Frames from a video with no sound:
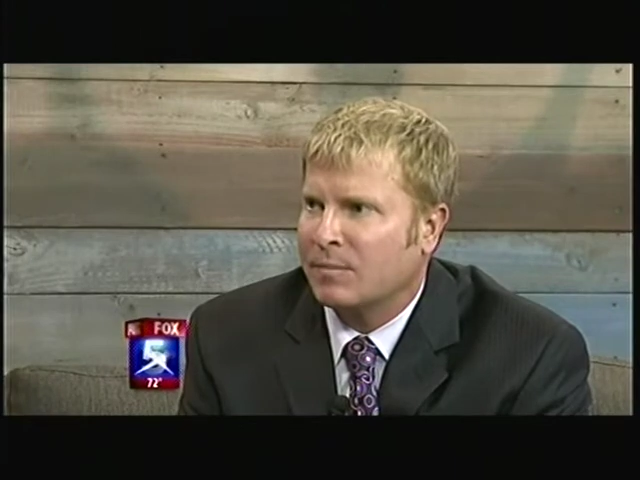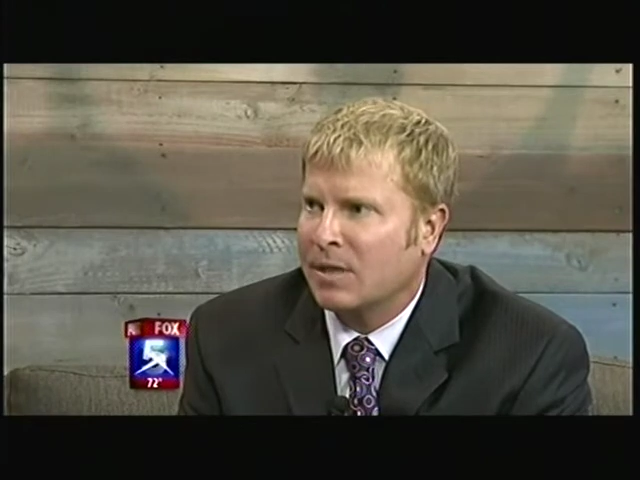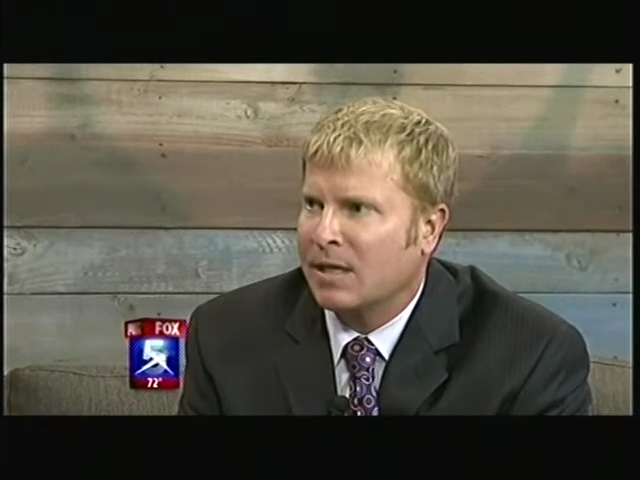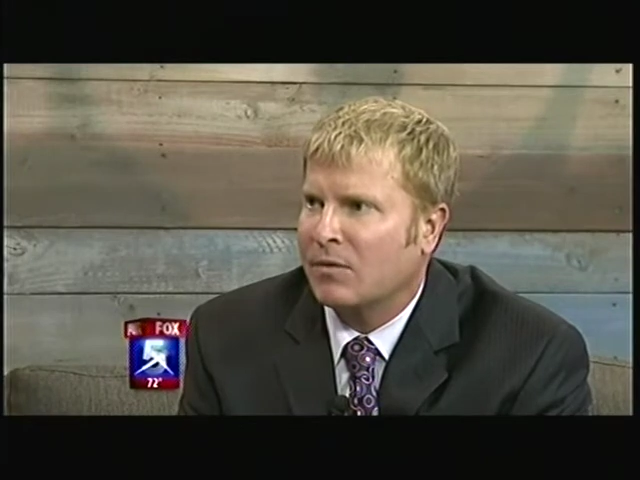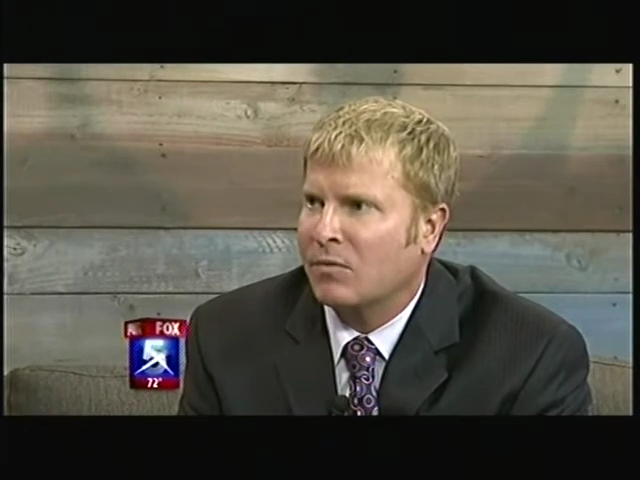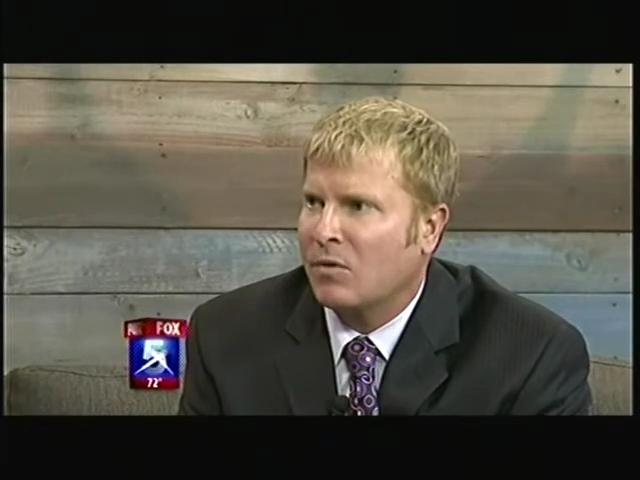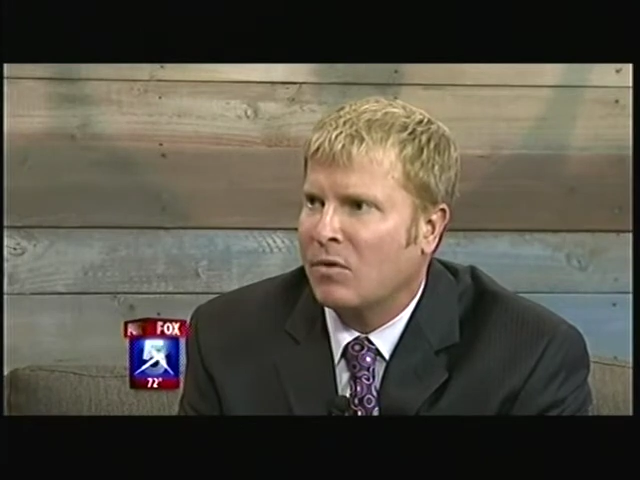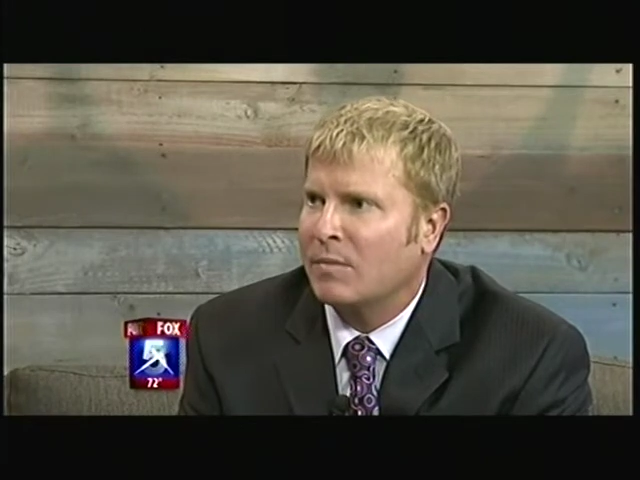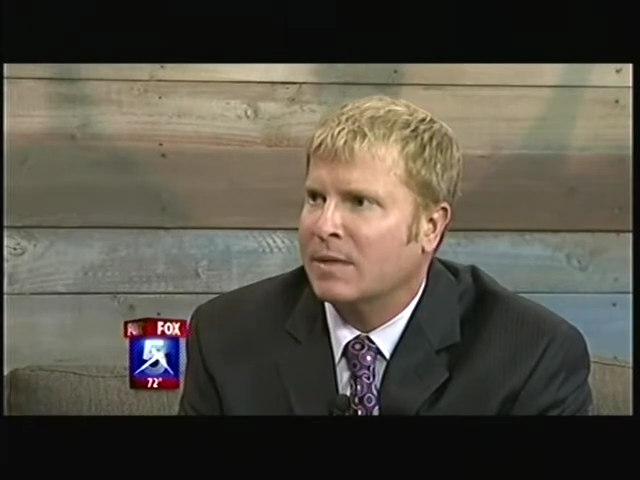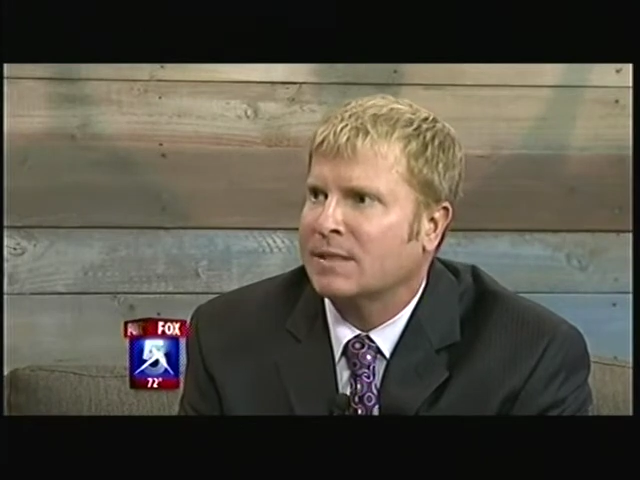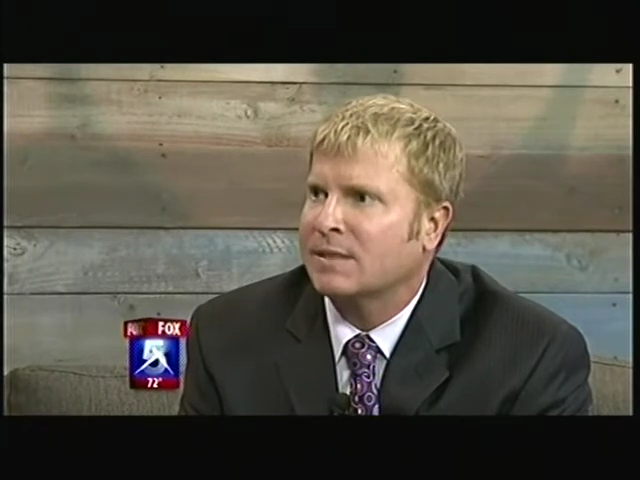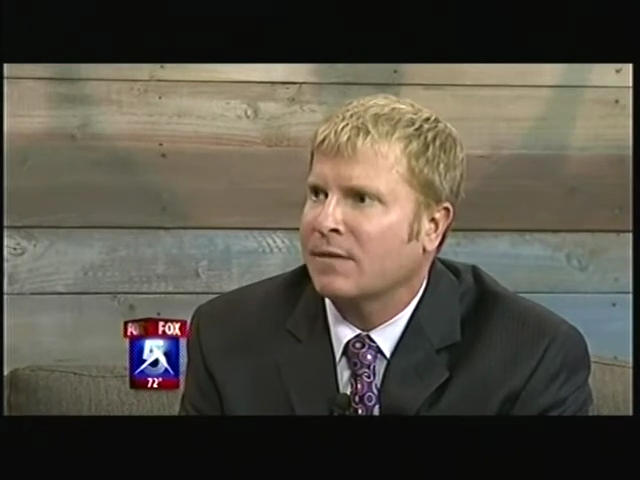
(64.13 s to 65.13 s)
play a role,
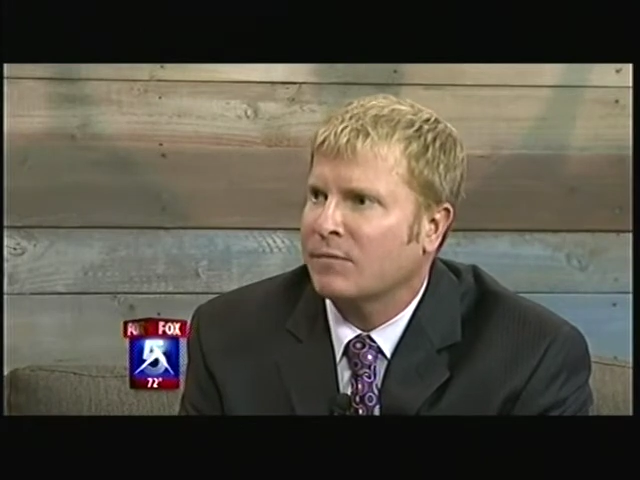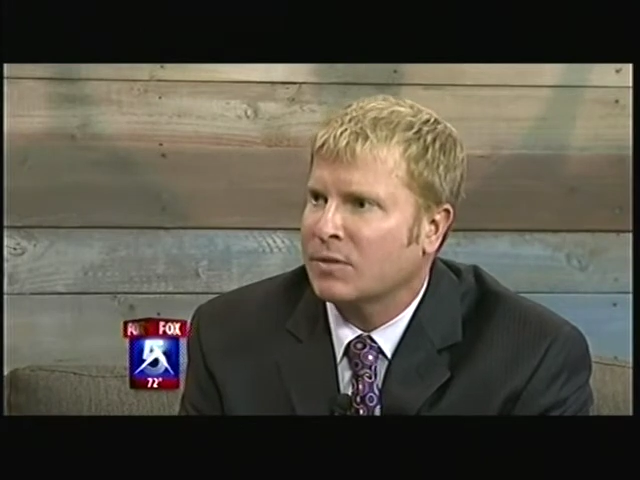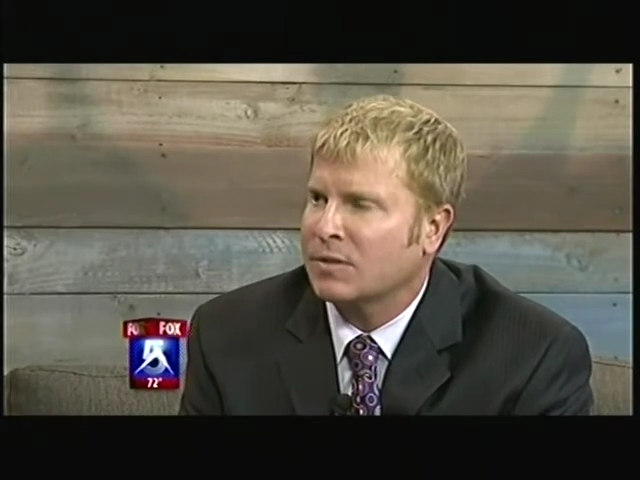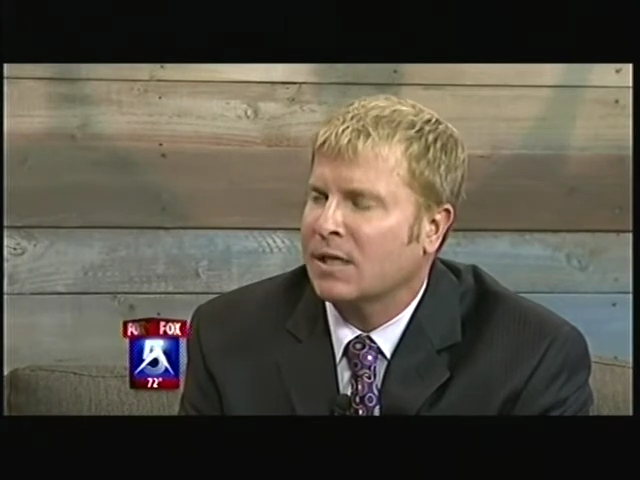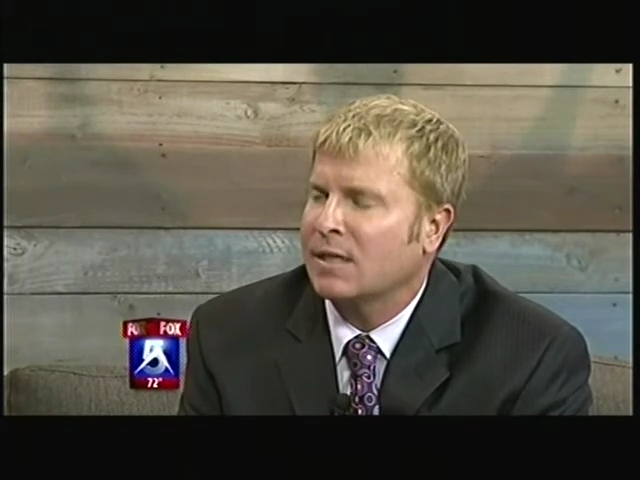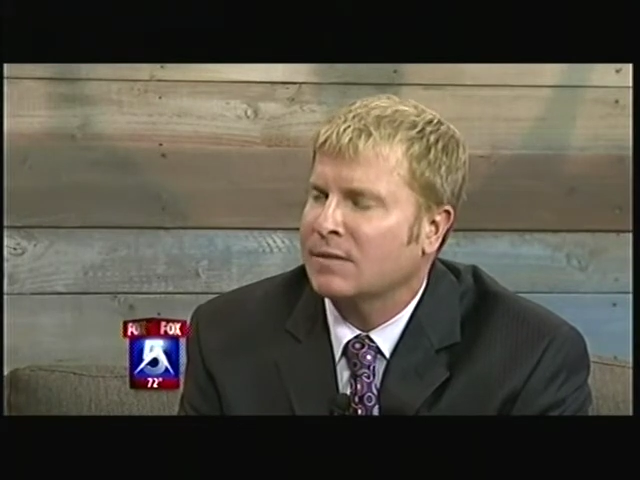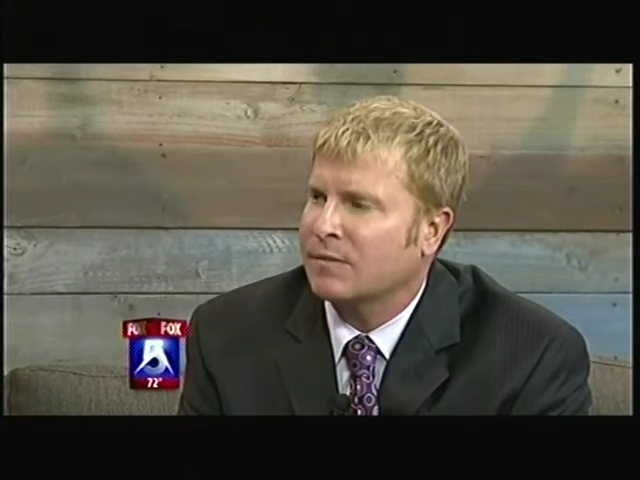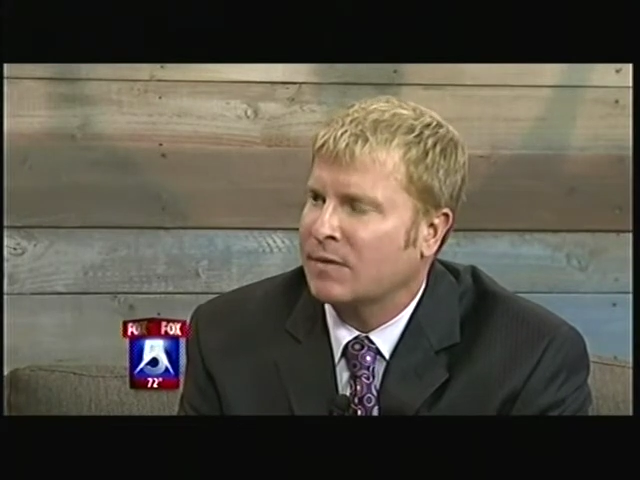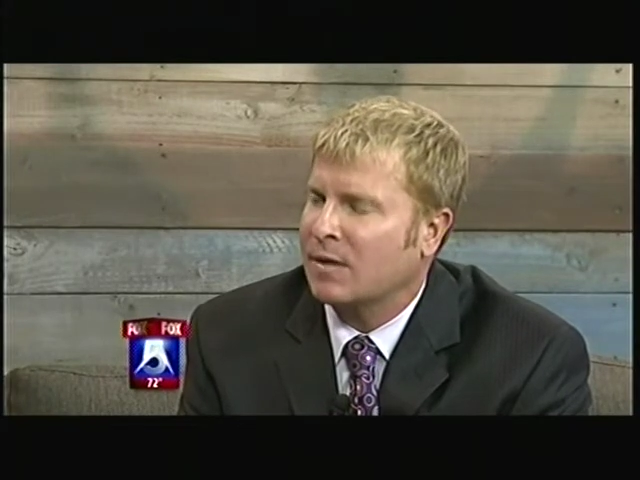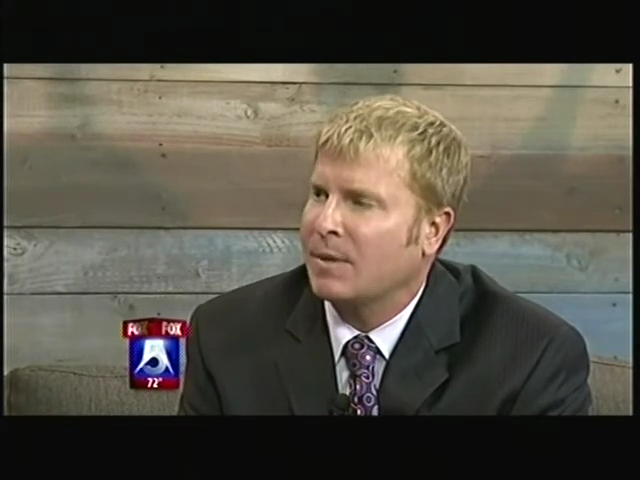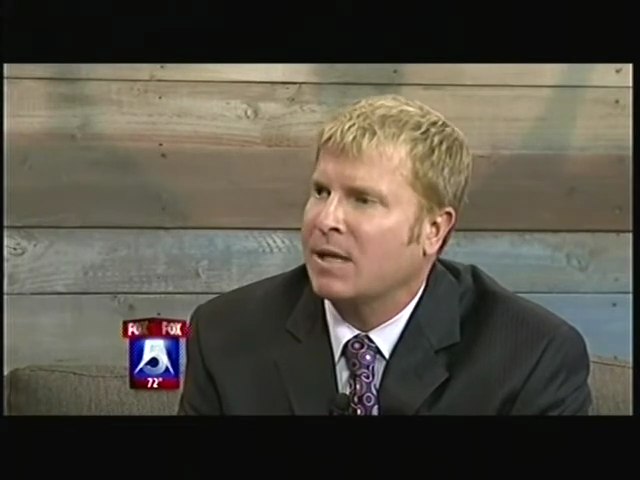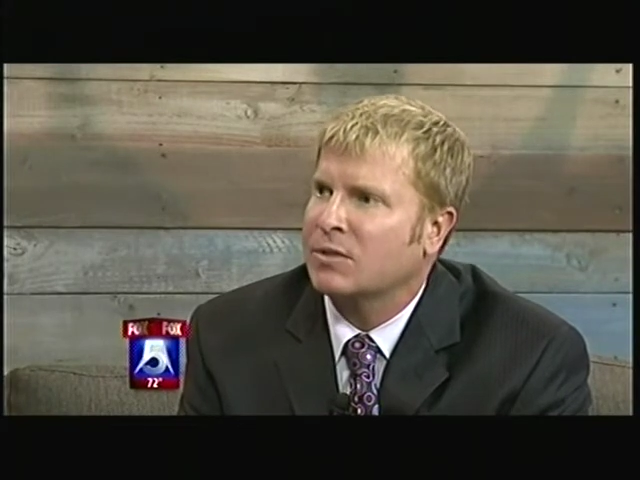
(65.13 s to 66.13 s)
but several studies have
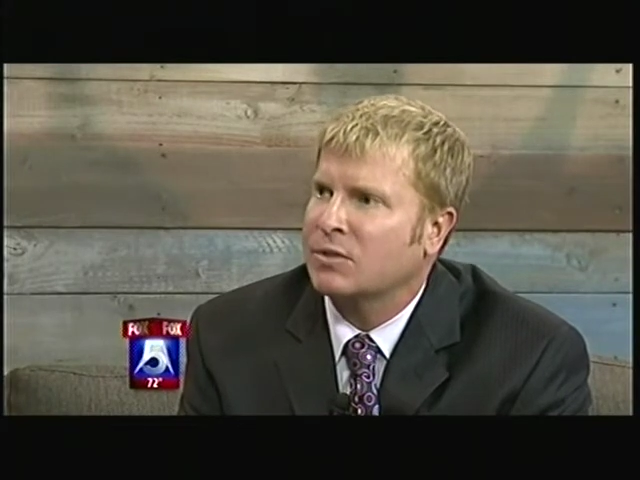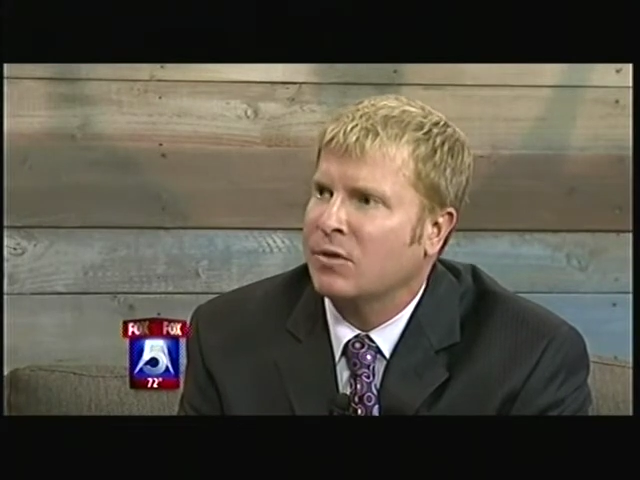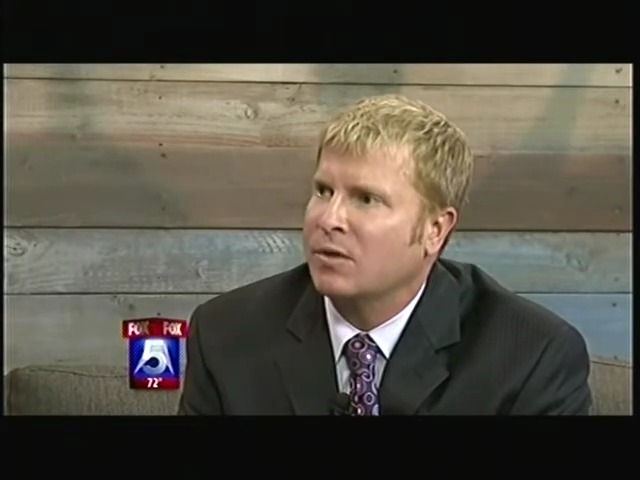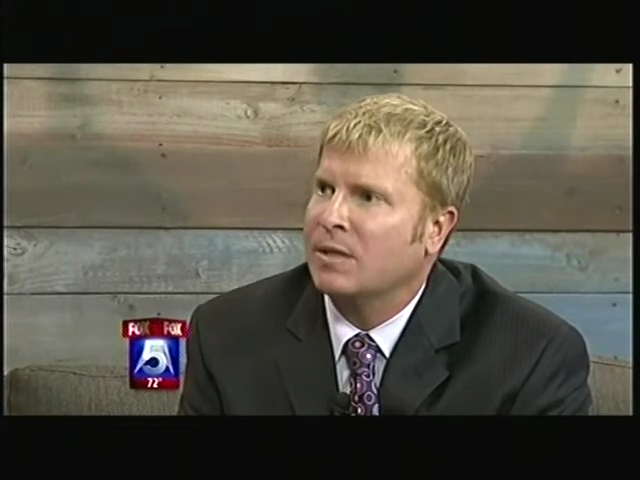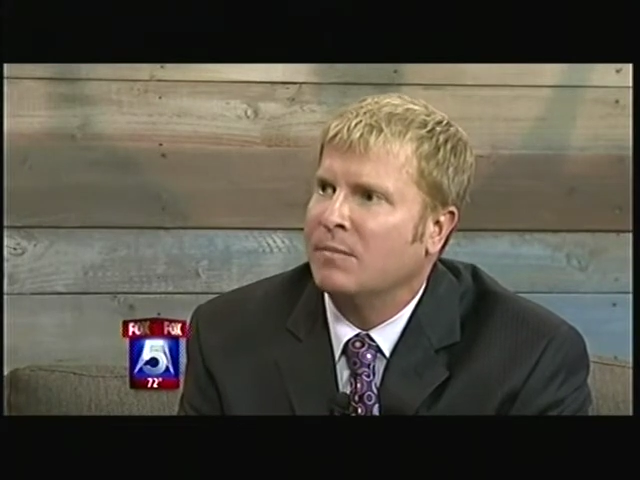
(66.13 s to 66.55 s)
come out showing